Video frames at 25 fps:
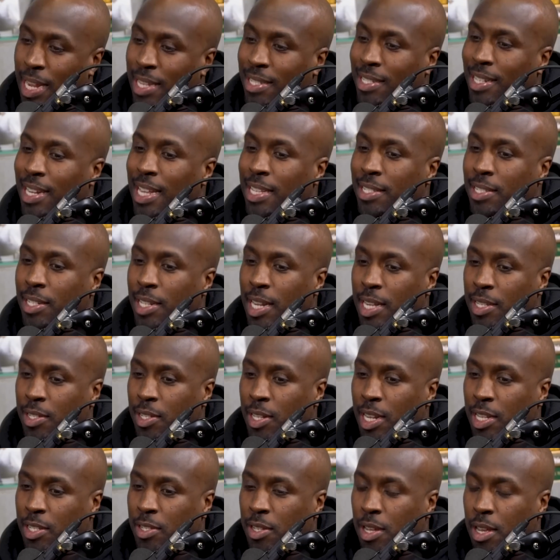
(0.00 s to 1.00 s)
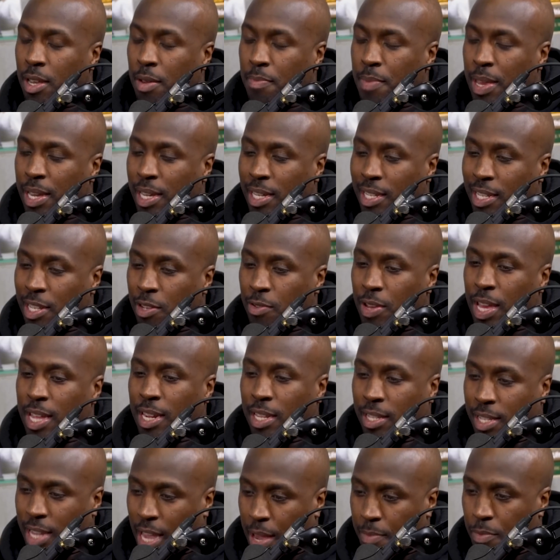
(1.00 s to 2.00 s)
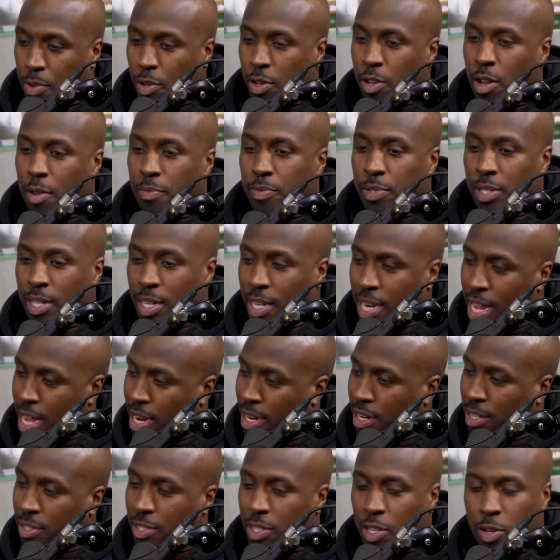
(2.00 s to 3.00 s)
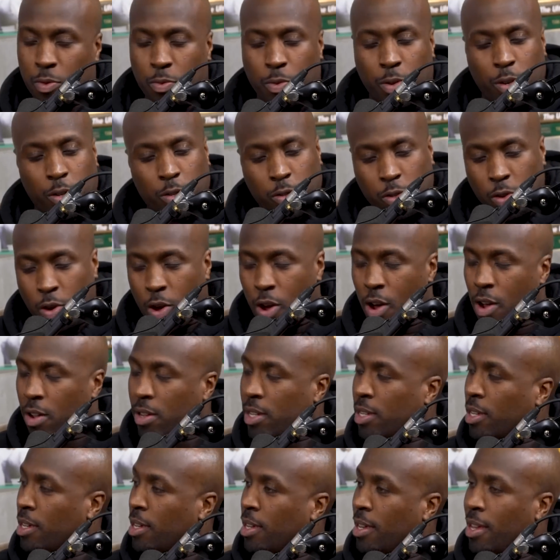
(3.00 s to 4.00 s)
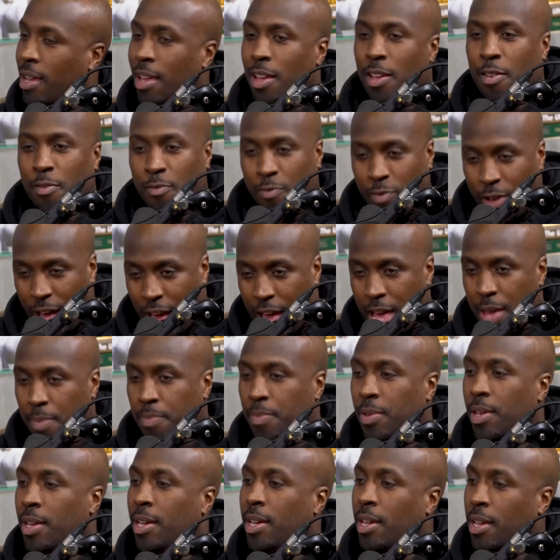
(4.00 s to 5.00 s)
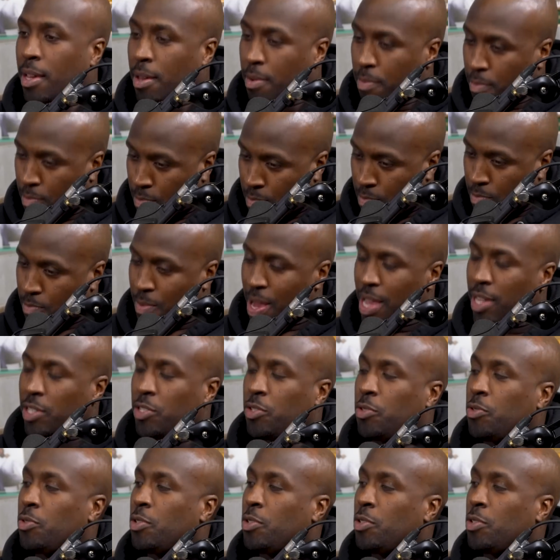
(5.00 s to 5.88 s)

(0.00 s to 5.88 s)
Let's let's let's let's uh, make a deal. Anytime you come to the Netherlands and you want to talk and vibe, my